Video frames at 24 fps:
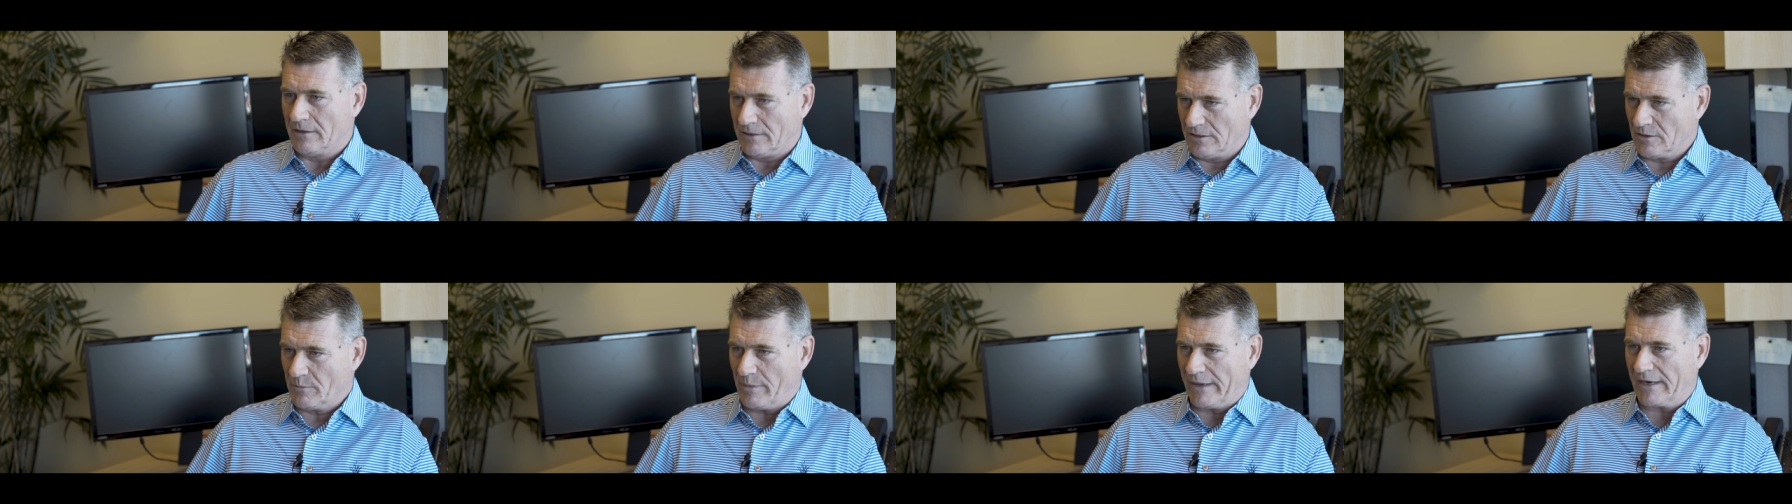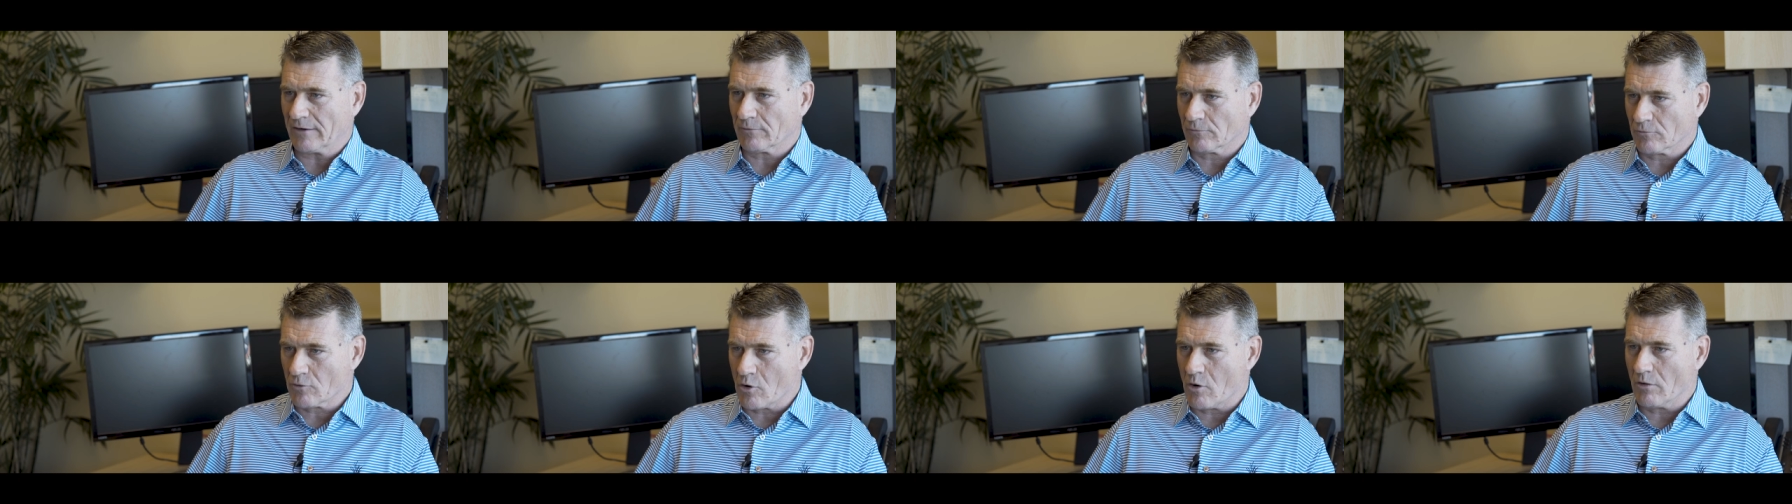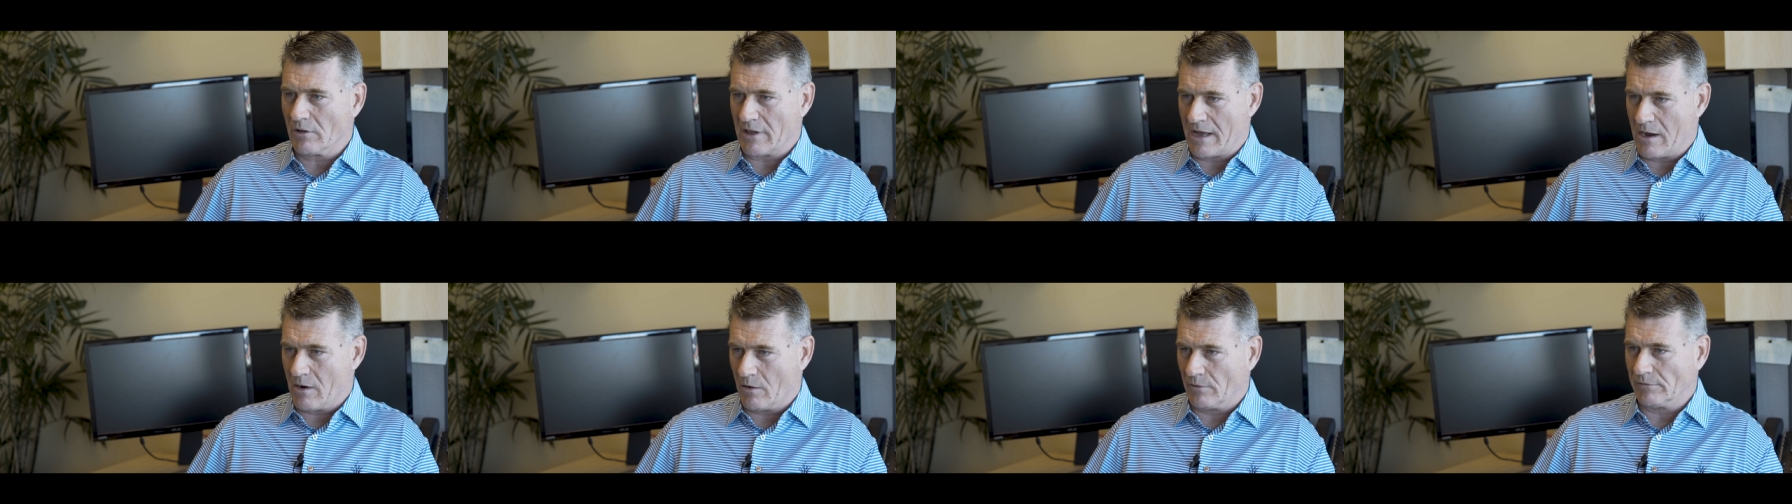you better
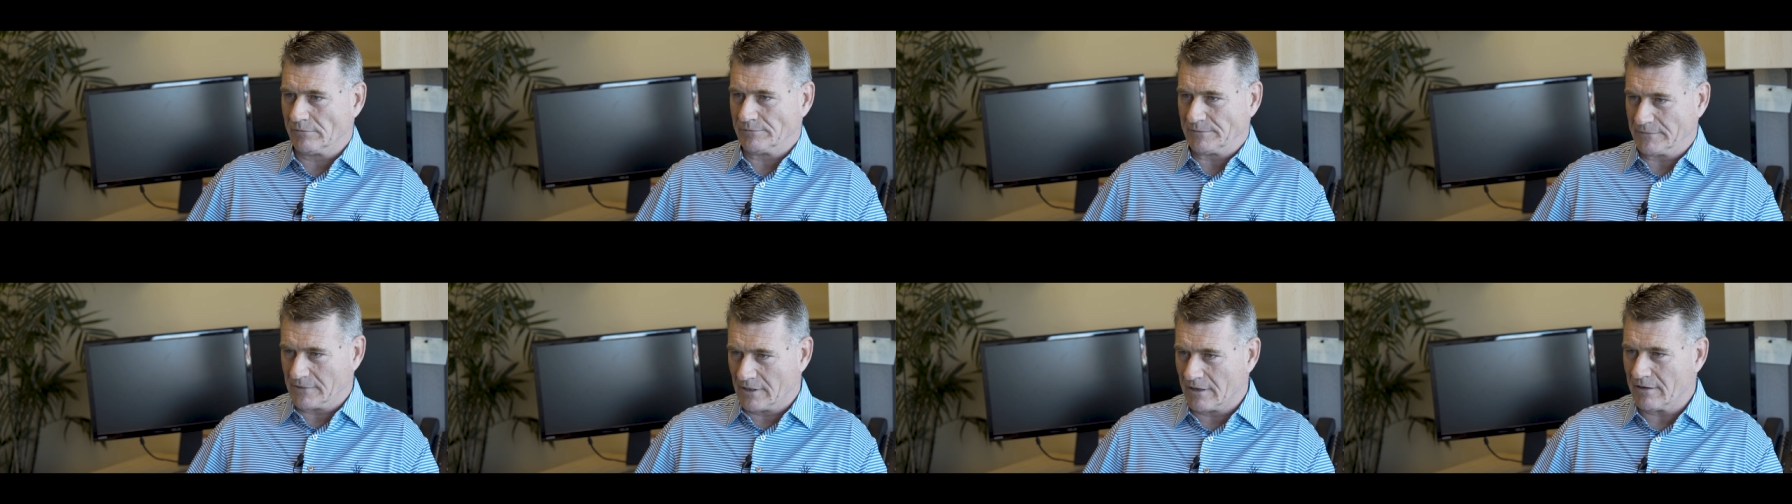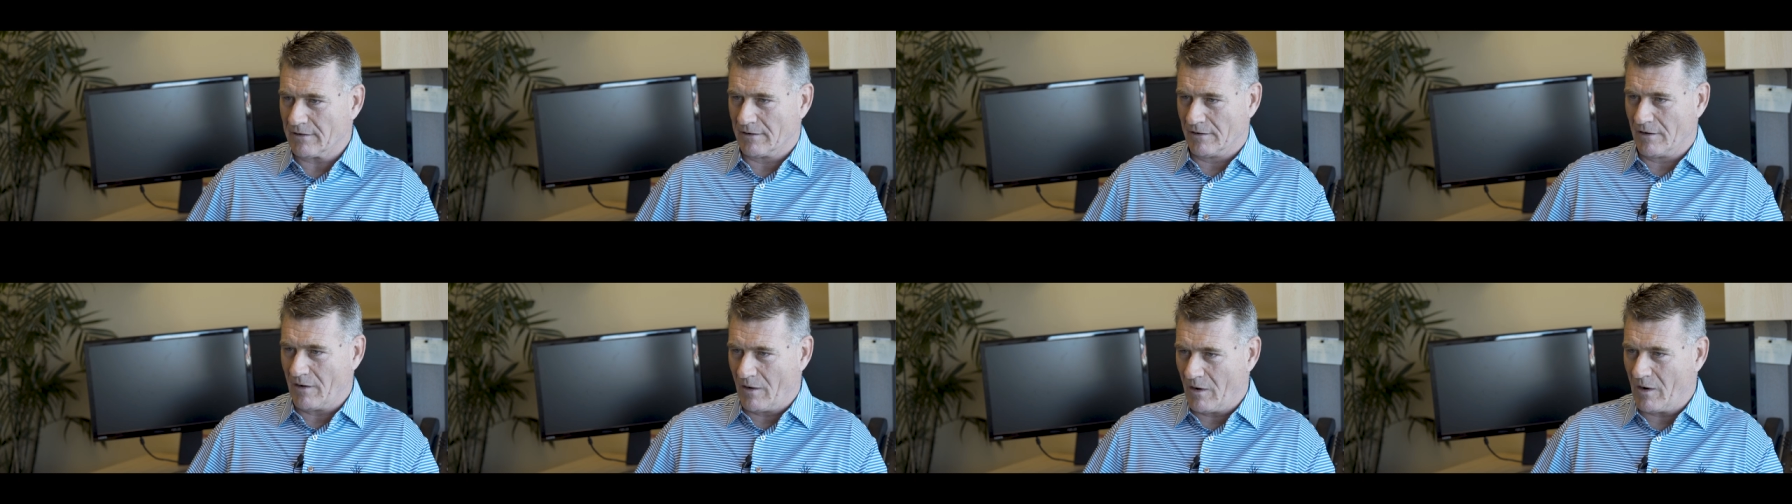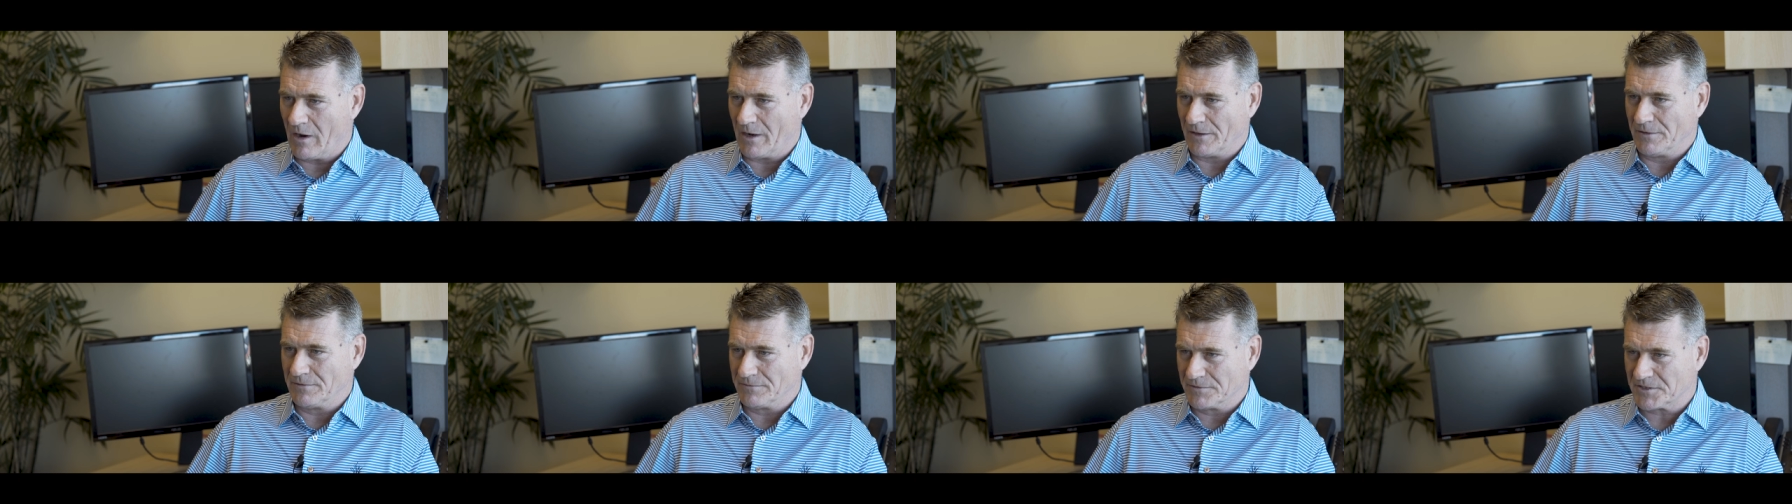roll out
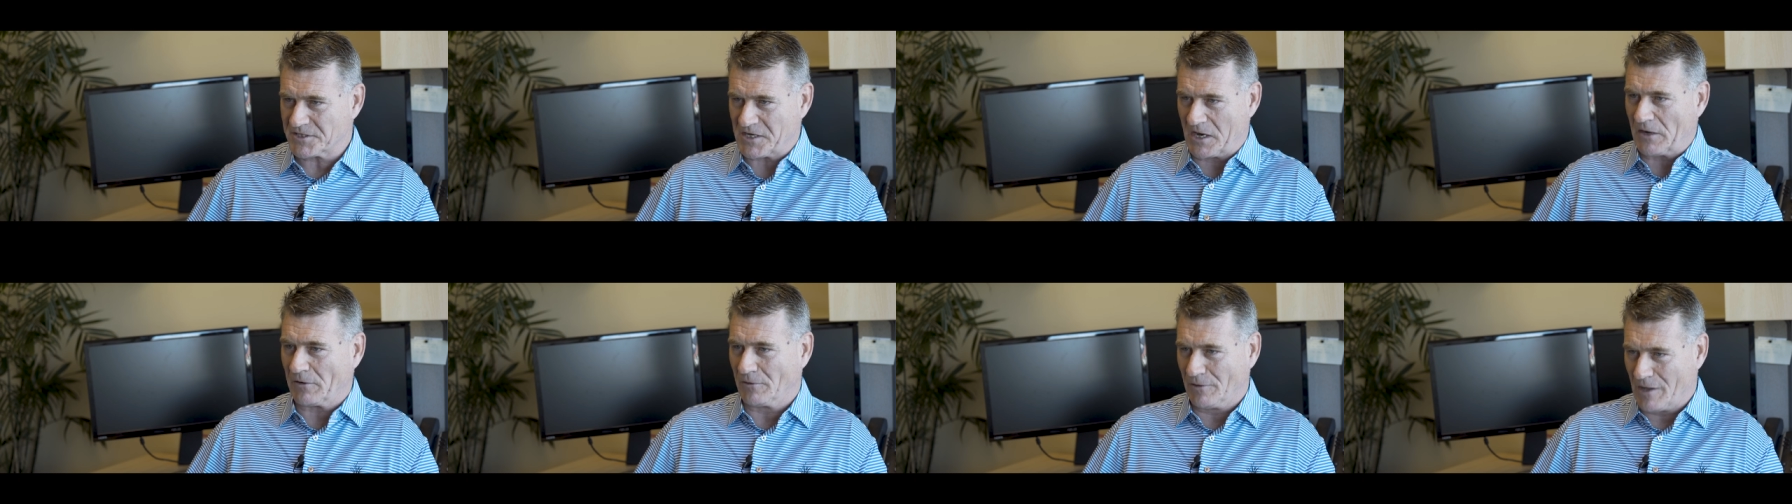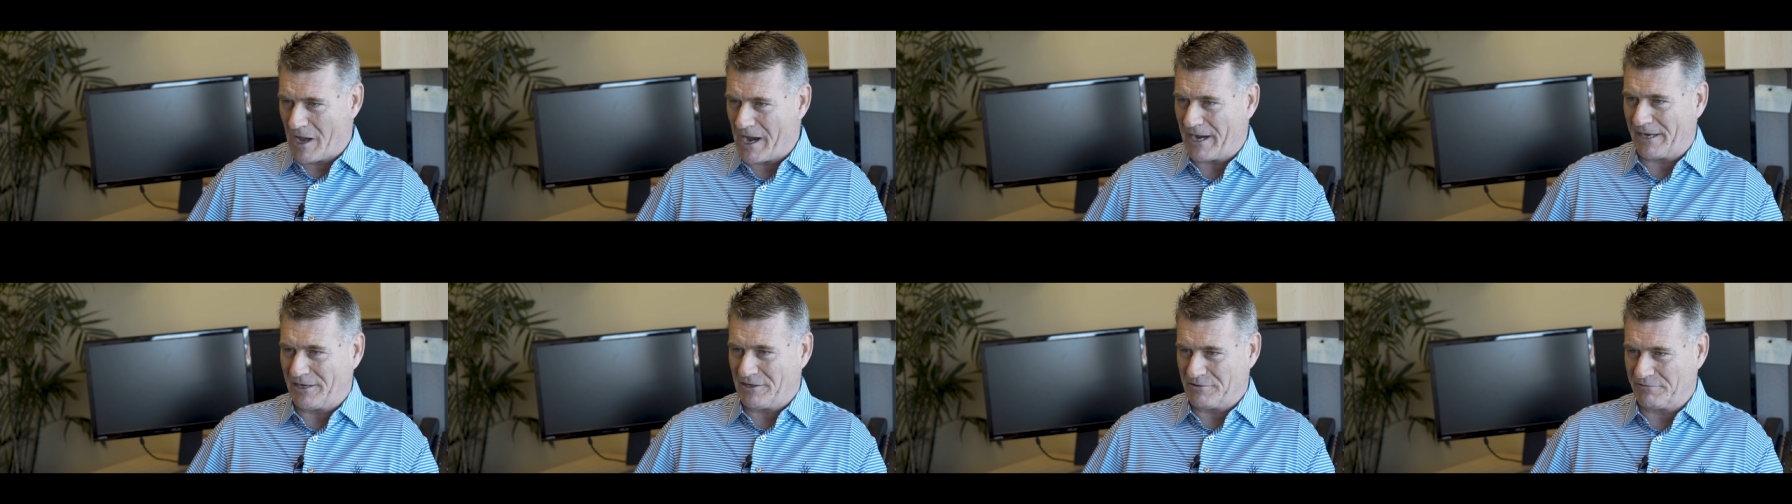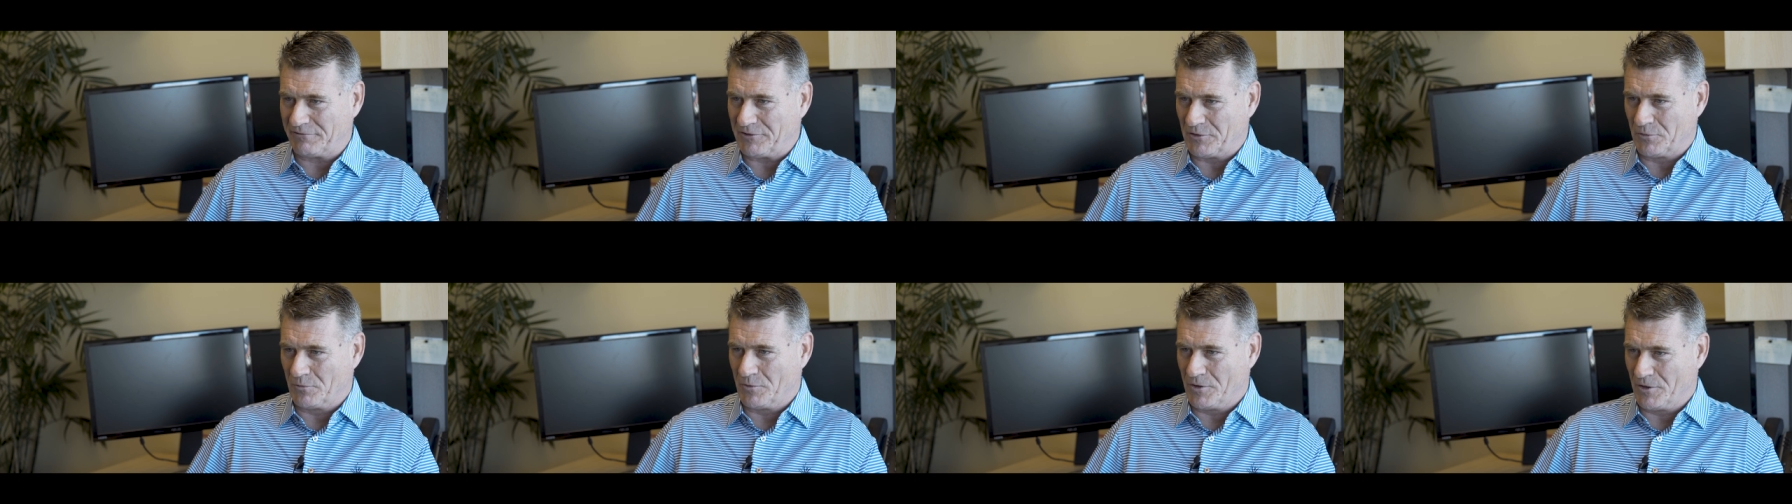on centerline,
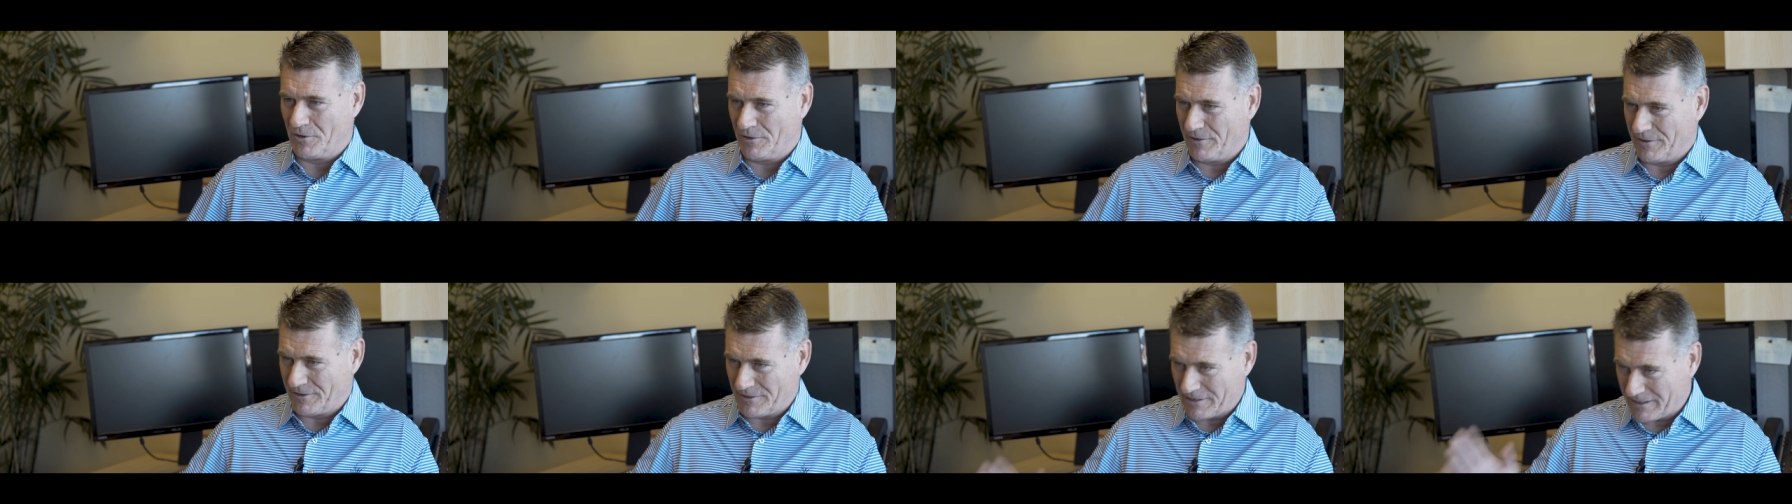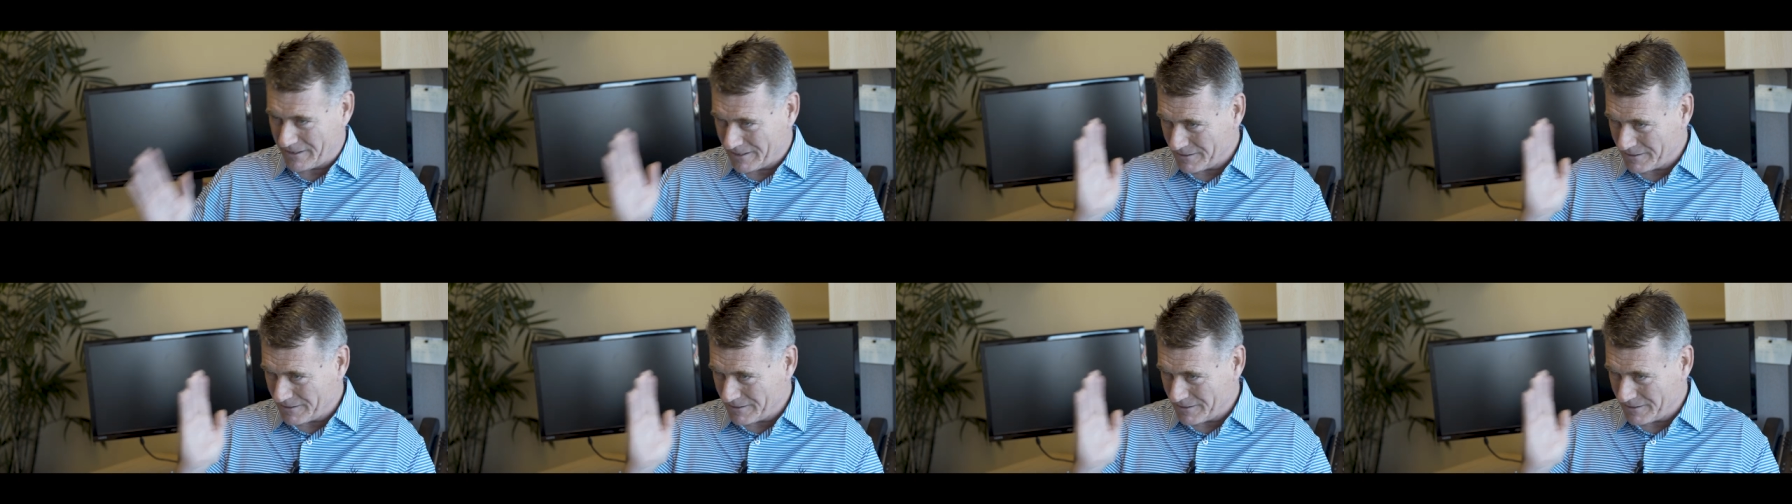if you will, and,